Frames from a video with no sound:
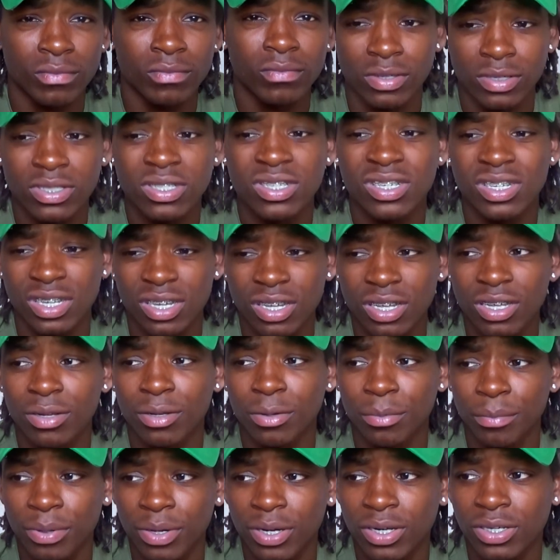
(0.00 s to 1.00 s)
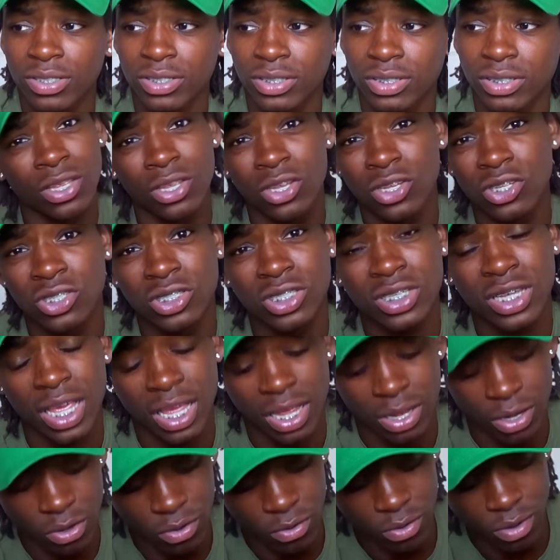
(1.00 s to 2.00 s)
It's a good comparison. You just
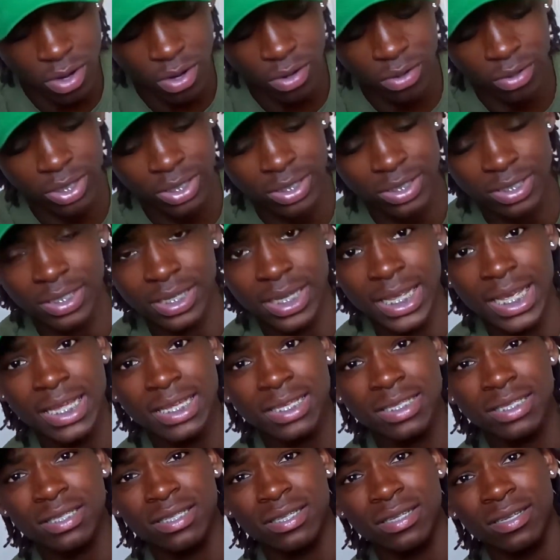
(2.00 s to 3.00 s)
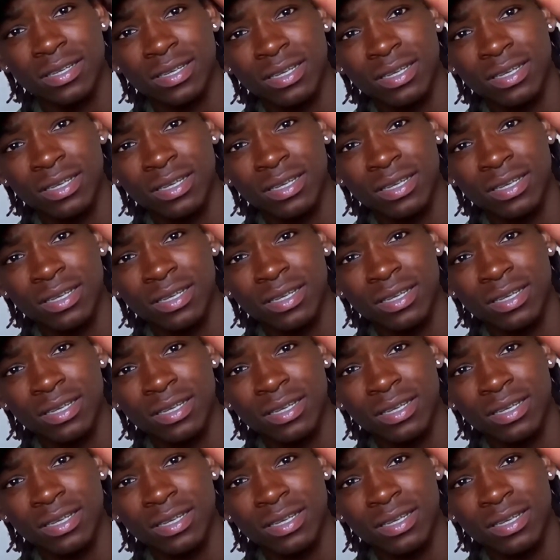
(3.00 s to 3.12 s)
can't go wrong, it's a guess.